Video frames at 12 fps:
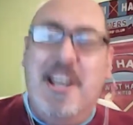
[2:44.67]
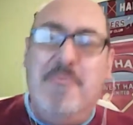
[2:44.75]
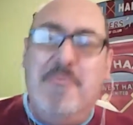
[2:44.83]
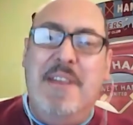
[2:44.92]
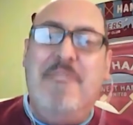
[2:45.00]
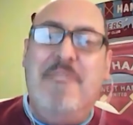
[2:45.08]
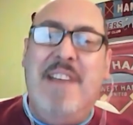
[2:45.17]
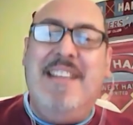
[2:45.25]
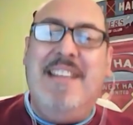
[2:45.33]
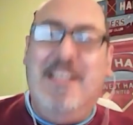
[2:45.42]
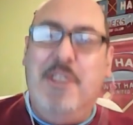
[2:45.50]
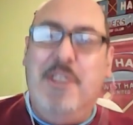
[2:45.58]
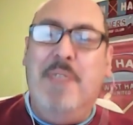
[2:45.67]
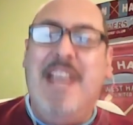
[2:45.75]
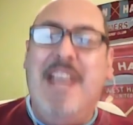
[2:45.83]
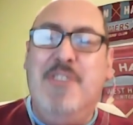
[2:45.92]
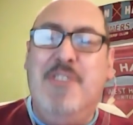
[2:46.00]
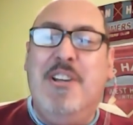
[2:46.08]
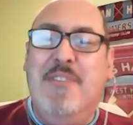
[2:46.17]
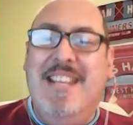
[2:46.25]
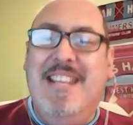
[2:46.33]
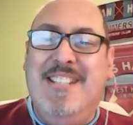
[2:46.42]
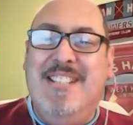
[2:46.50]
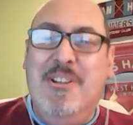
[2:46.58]
when he found out that you would actually agree to
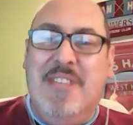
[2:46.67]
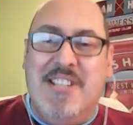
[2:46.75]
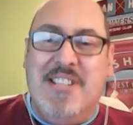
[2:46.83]
do this.